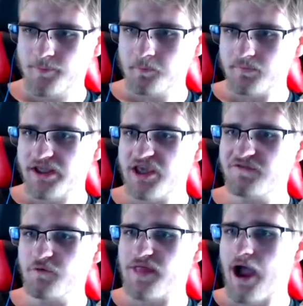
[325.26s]
Like,
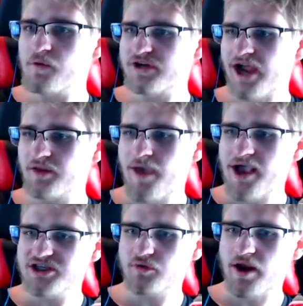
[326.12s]
even without
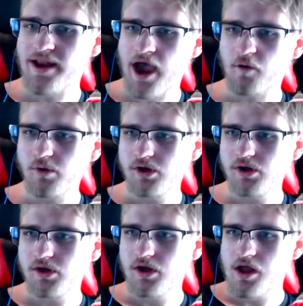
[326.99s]
Dynamaxing right now,
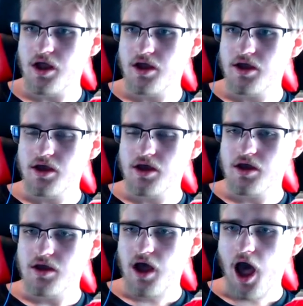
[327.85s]

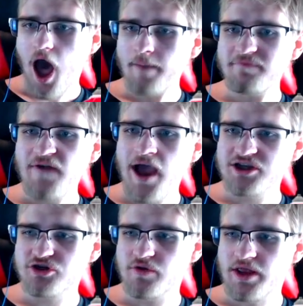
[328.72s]
I'm
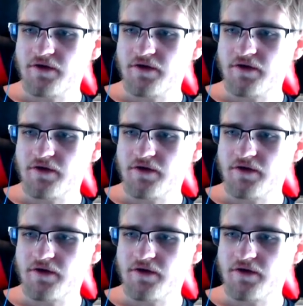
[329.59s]
faster than a